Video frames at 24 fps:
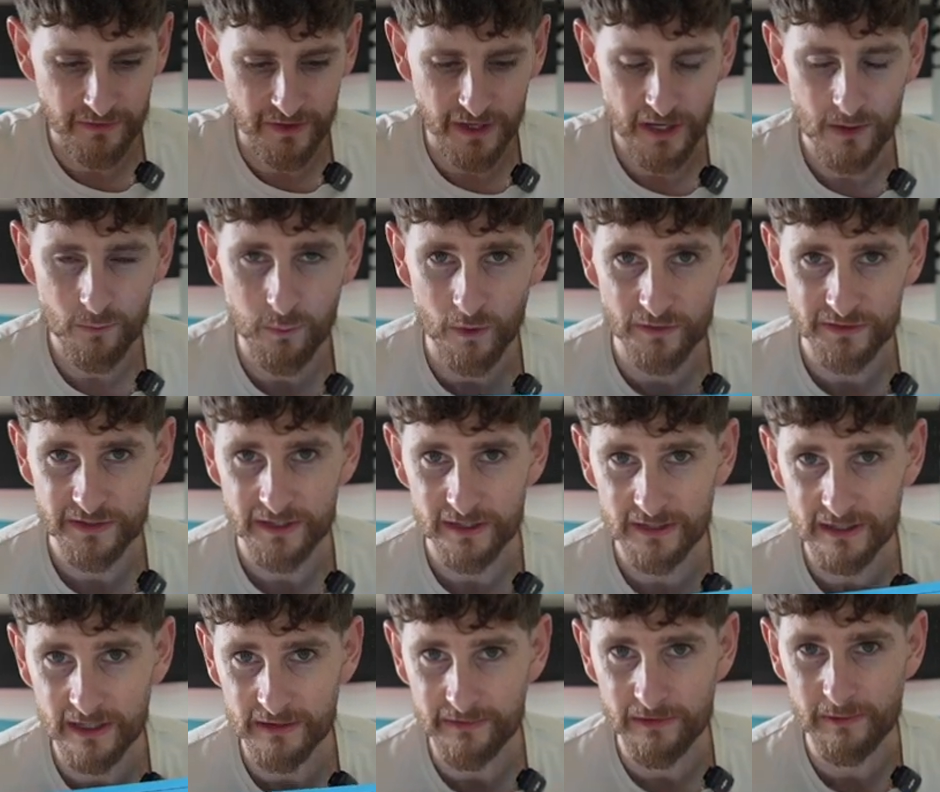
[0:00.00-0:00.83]
He wanted
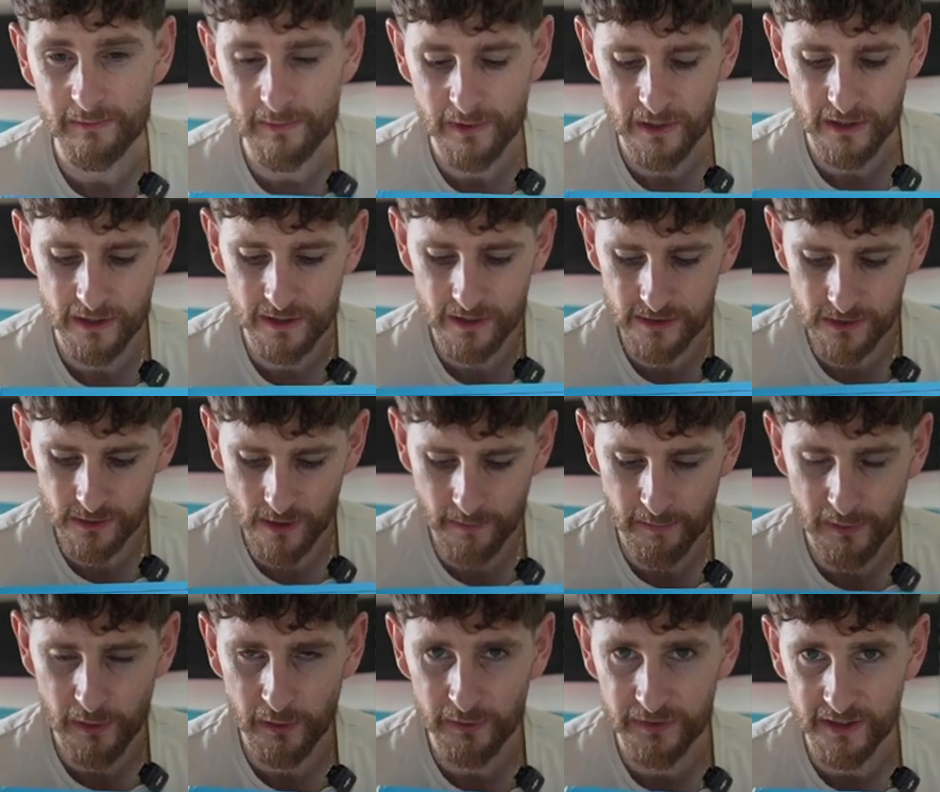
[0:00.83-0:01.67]
a different book. So
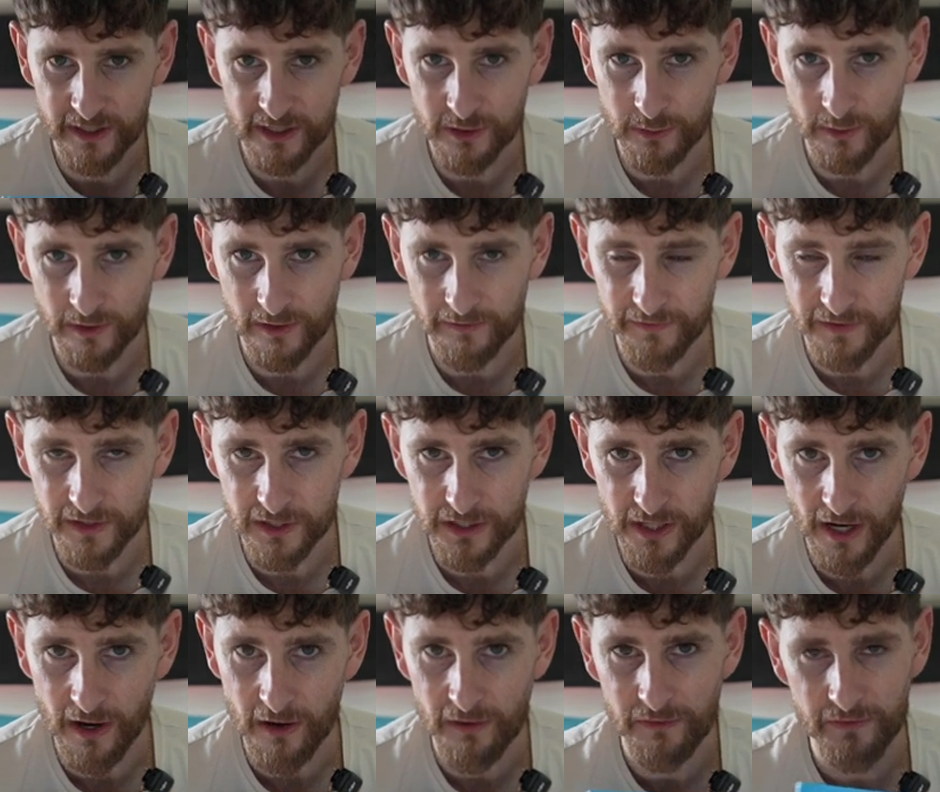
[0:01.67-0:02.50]
I pulled this one off the
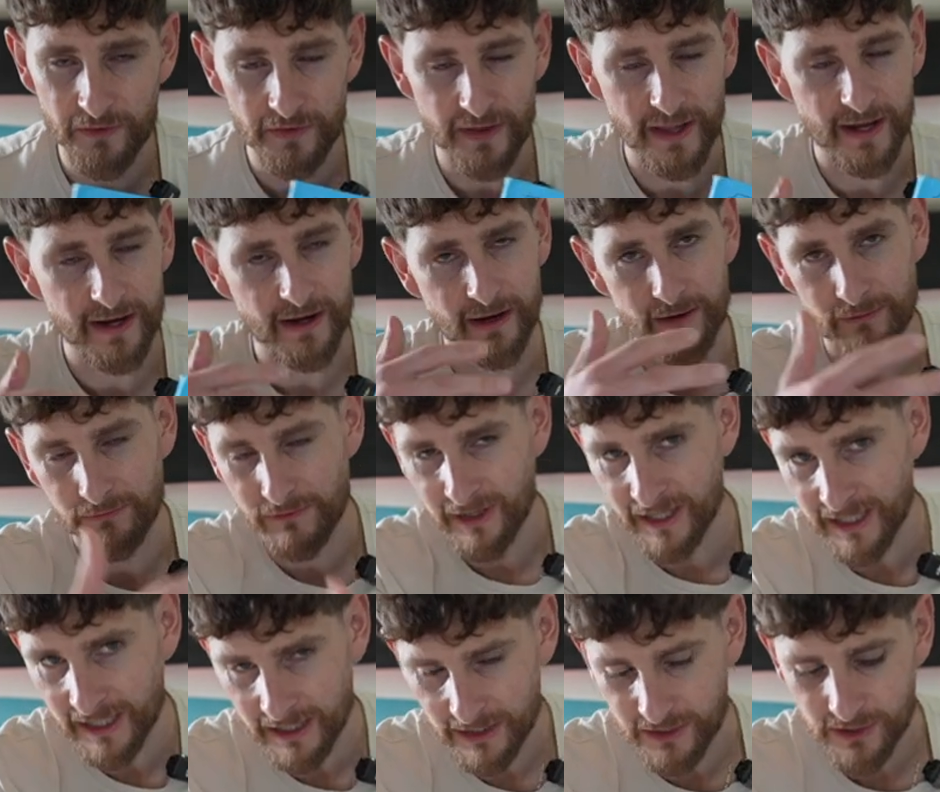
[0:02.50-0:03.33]
shelf and then I
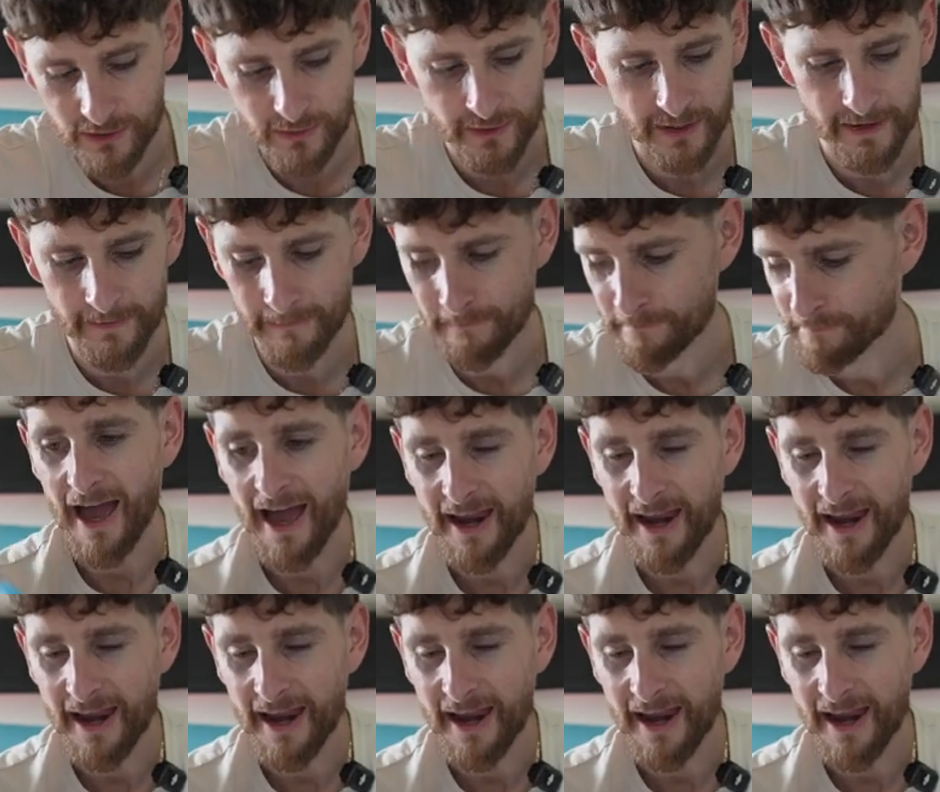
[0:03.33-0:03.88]
read it to him.